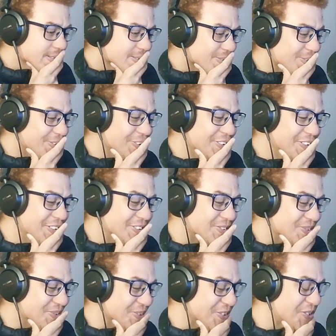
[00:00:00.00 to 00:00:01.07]
Rudy's
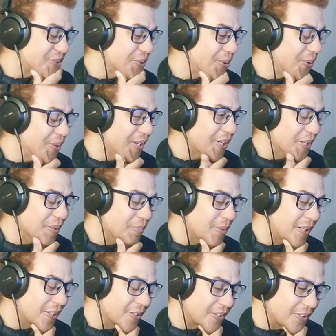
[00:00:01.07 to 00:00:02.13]
always talking
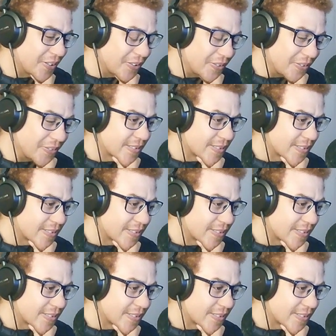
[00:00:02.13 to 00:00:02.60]
about you.